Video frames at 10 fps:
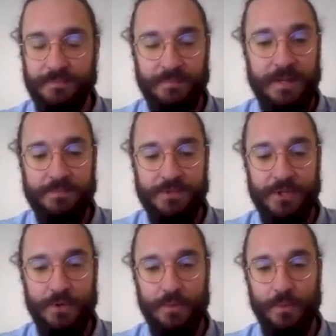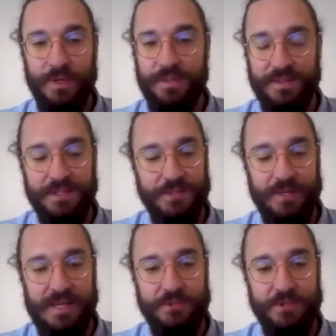Yeah, so with these
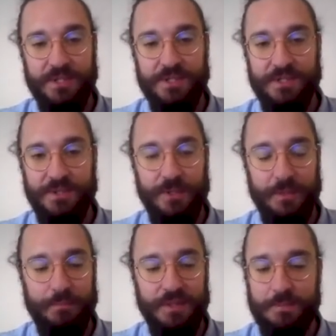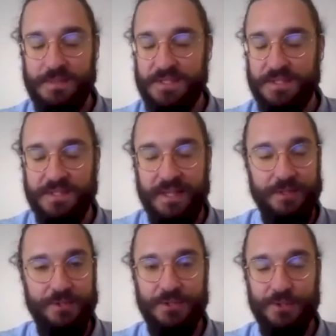three abstractions, you can put the pieces
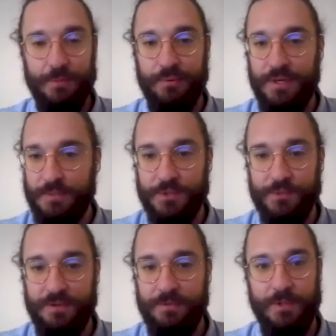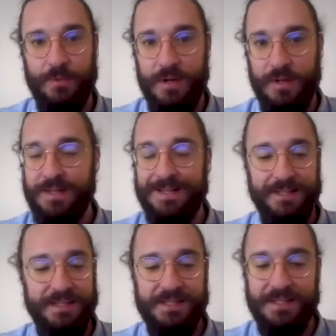together to do pretty much whatever you want.
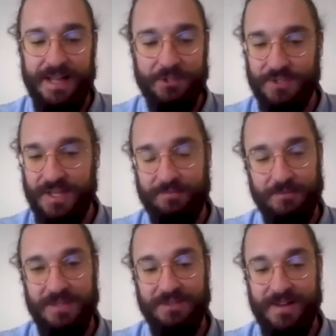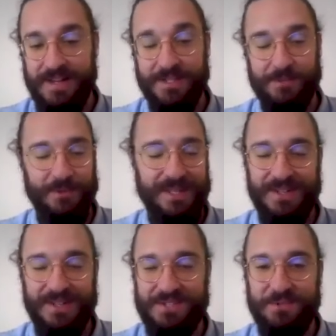It doesn't actually have to be finance
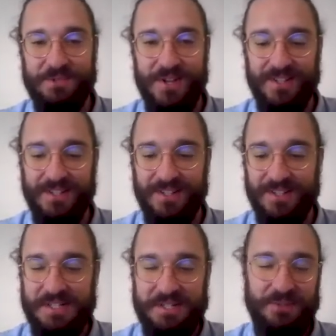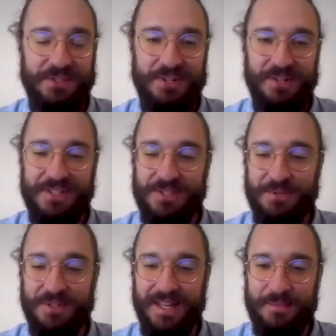related, as you saw here. You can turn it into
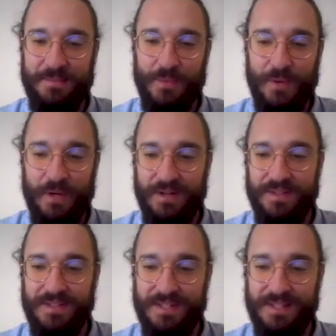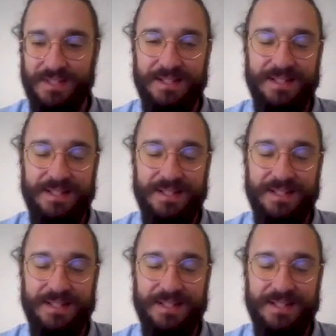a game where the